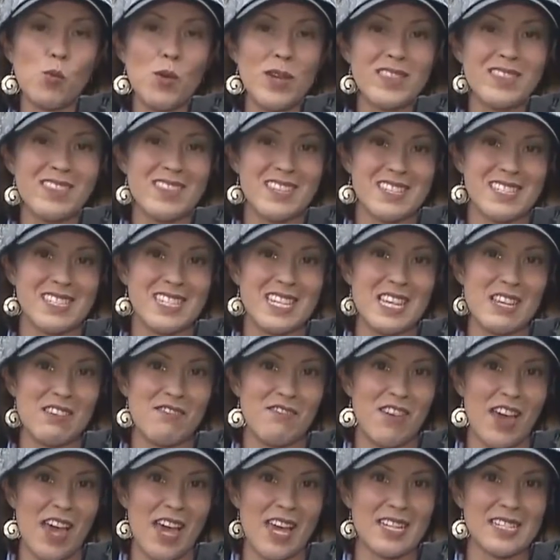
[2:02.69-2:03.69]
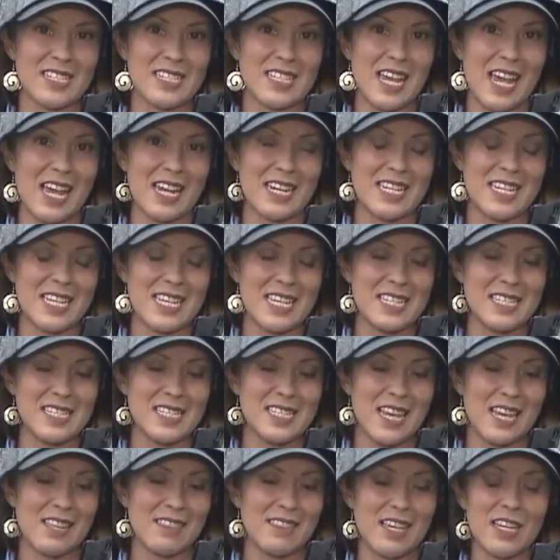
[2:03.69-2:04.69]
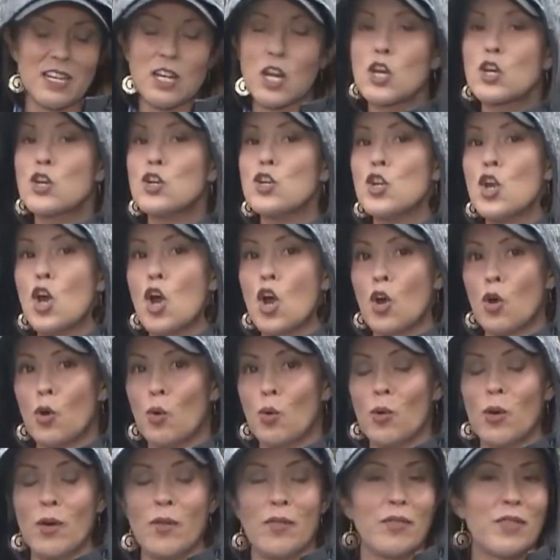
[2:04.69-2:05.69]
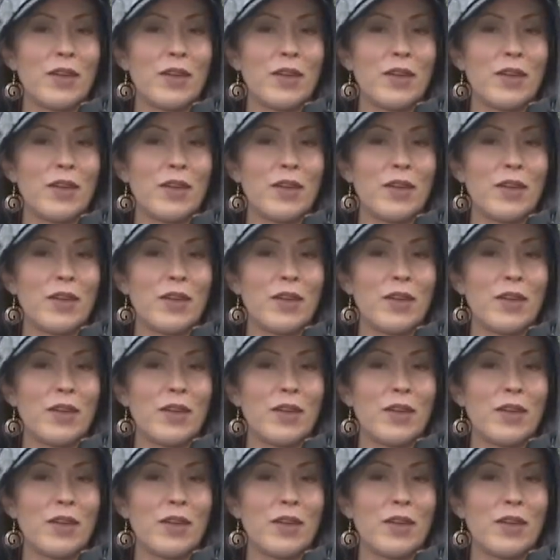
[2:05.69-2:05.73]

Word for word: with this event, and he said that no,